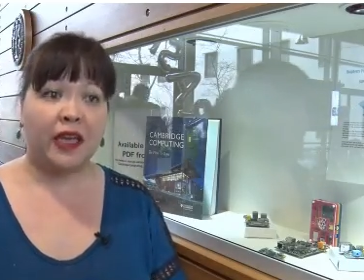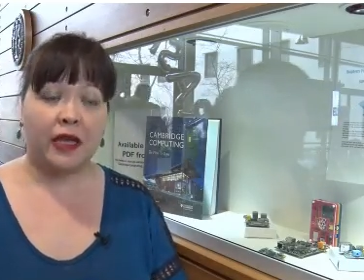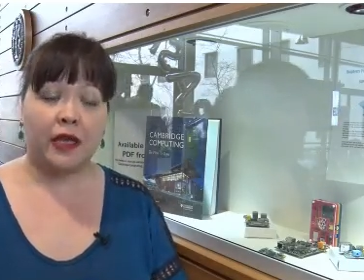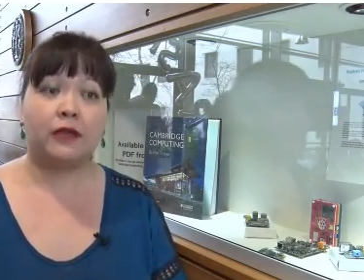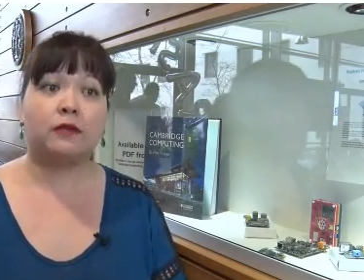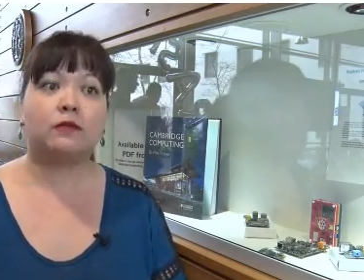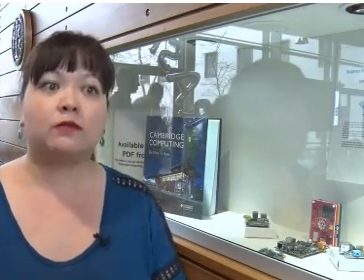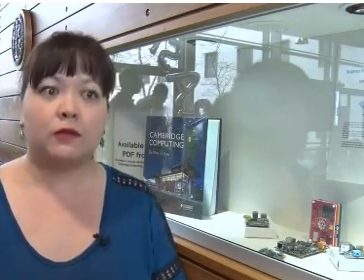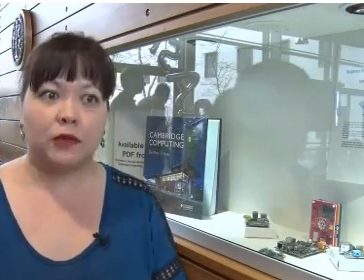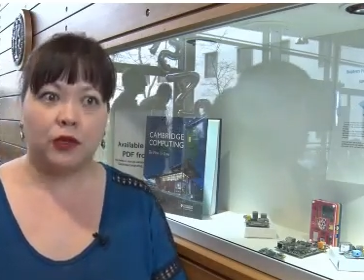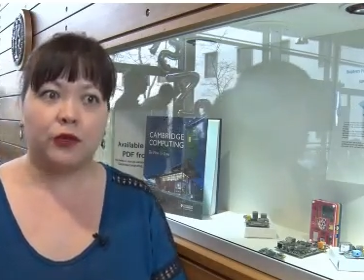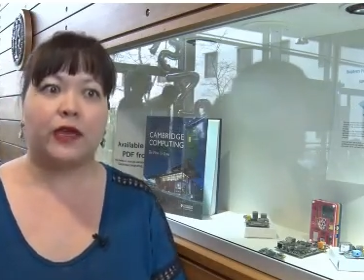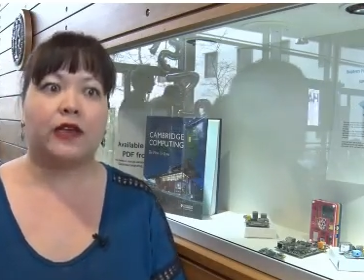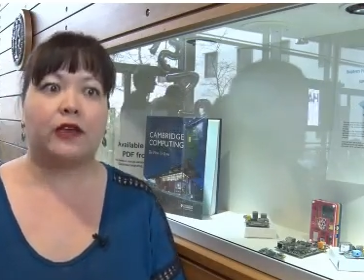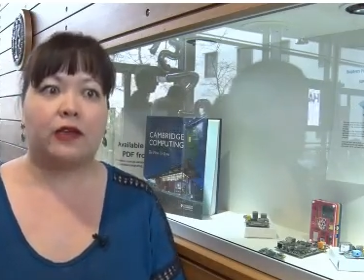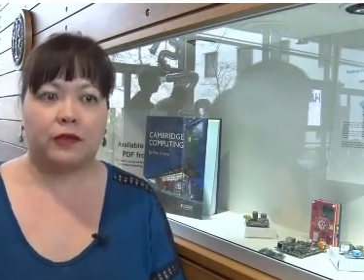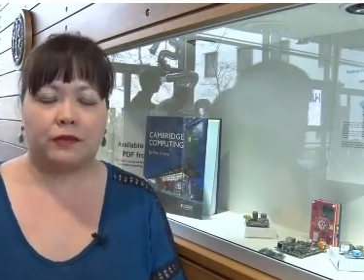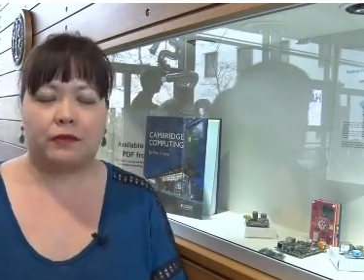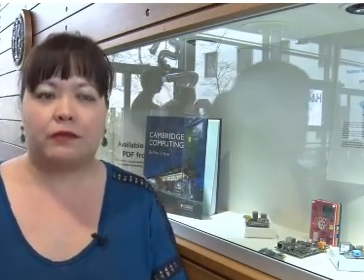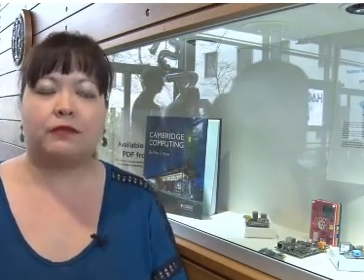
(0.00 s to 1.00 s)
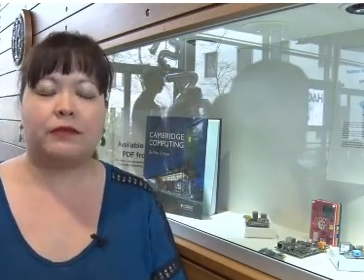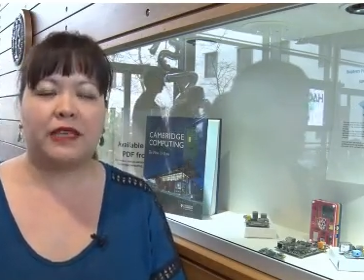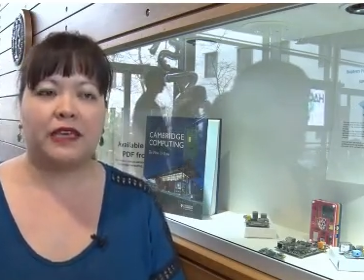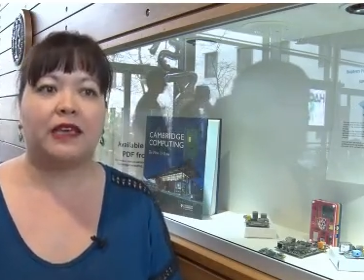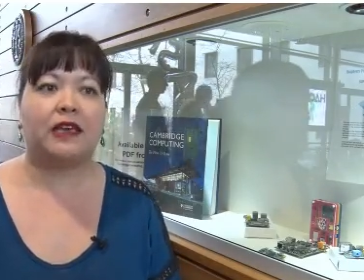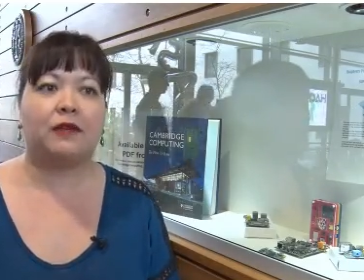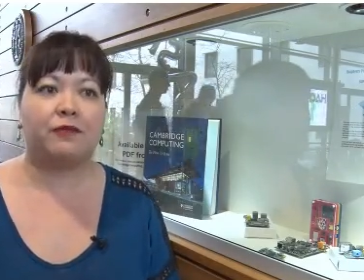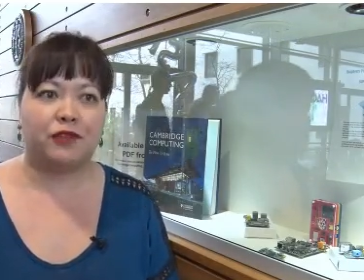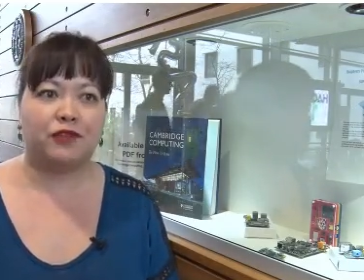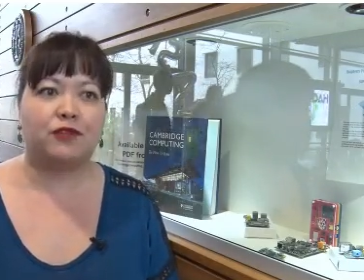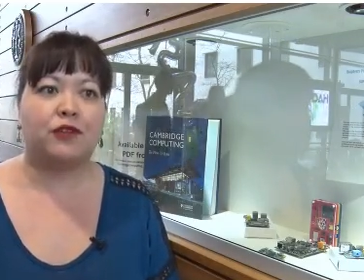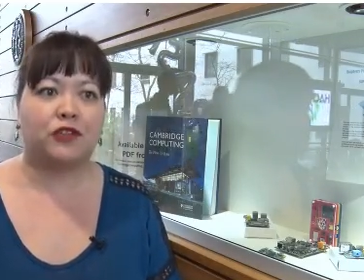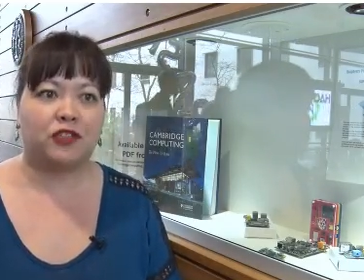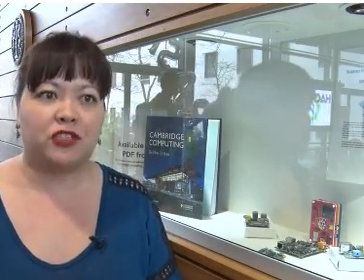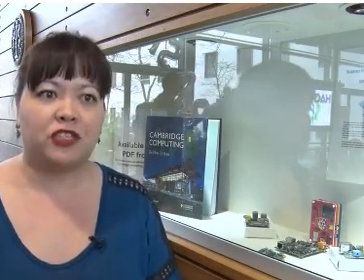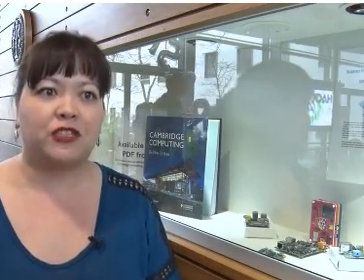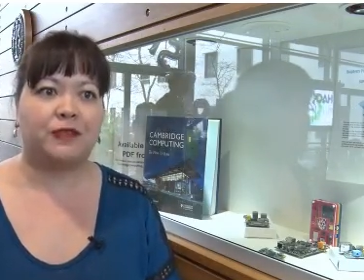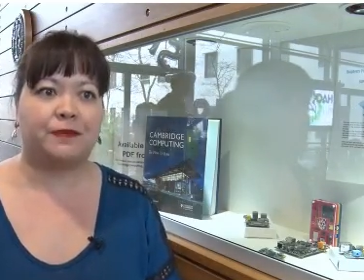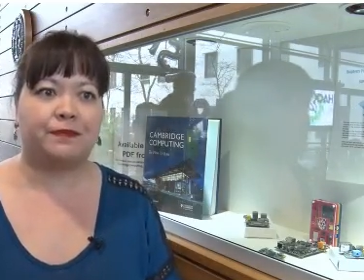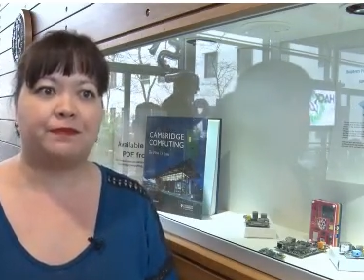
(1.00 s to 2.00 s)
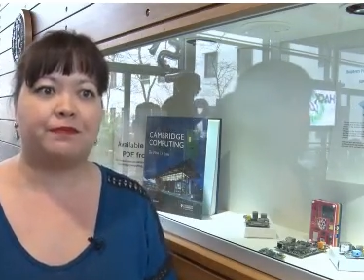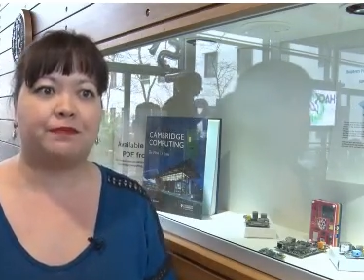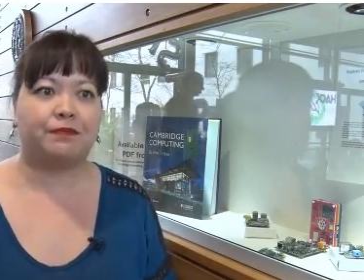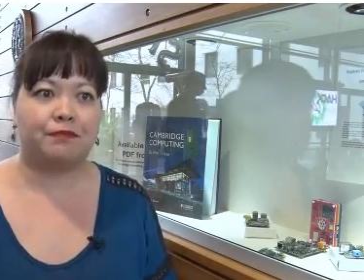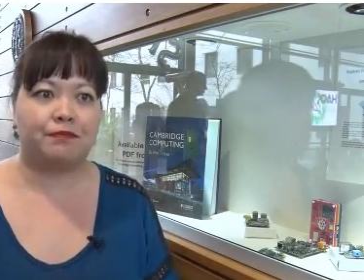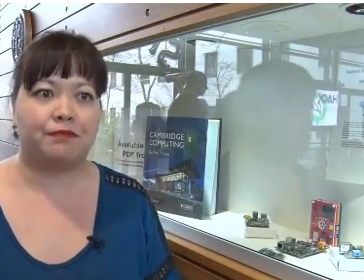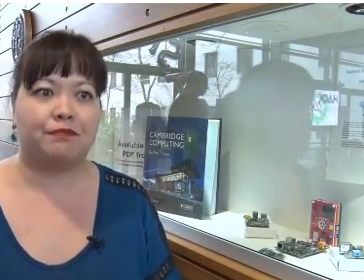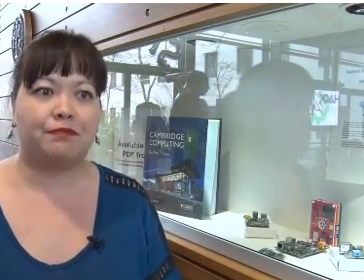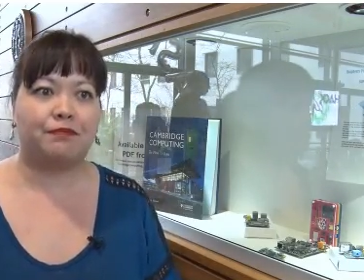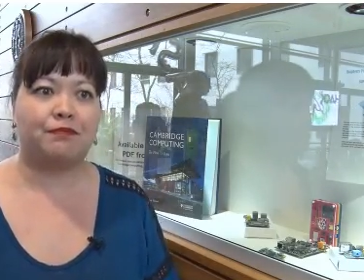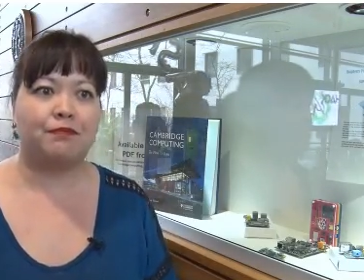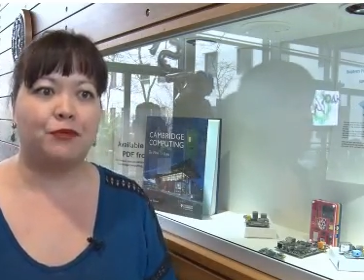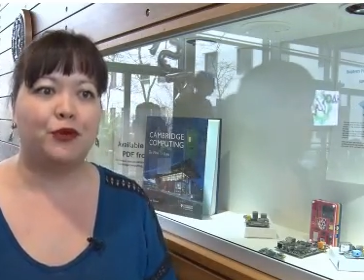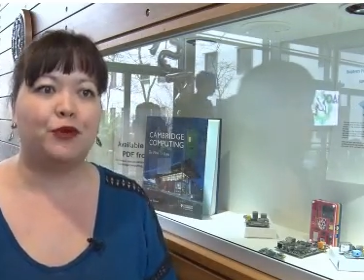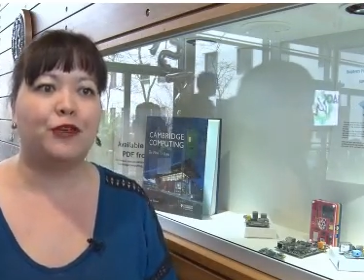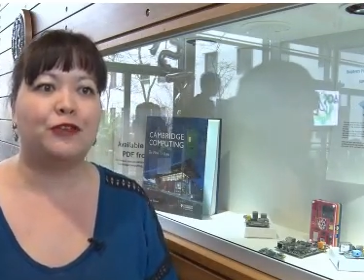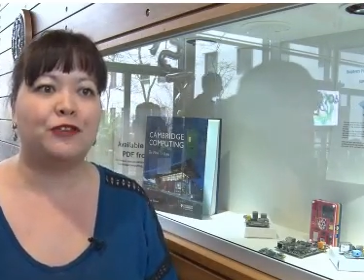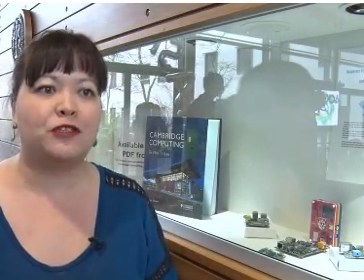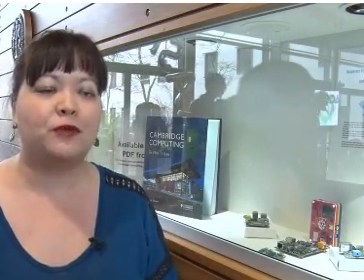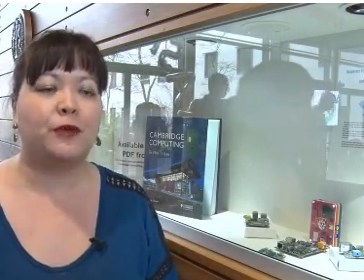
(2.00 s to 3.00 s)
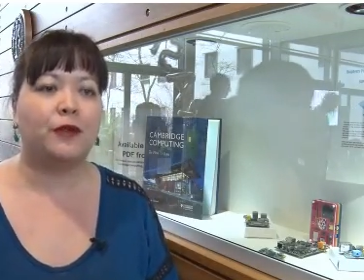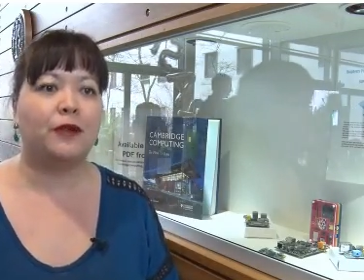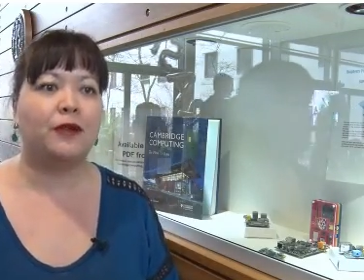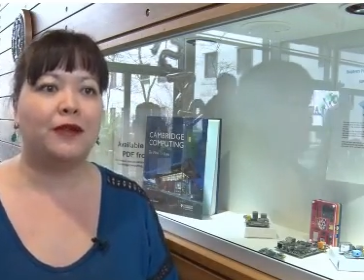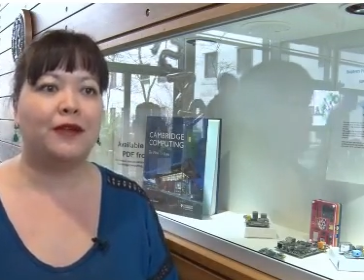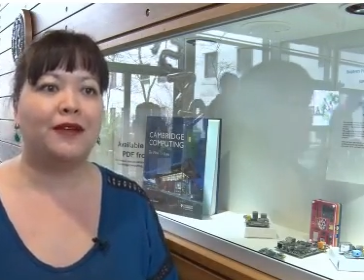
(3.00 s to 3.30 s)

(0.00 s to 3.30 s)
and looking at making infrastructure more usable.